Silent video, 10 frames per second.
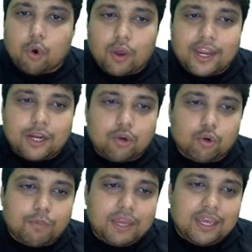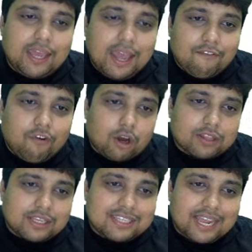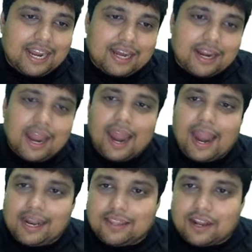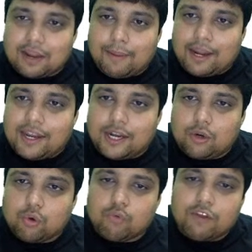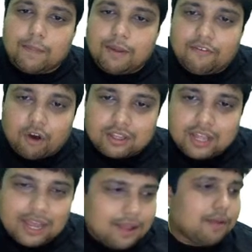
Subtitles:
going to be for the seller and the remaining 2 will be for the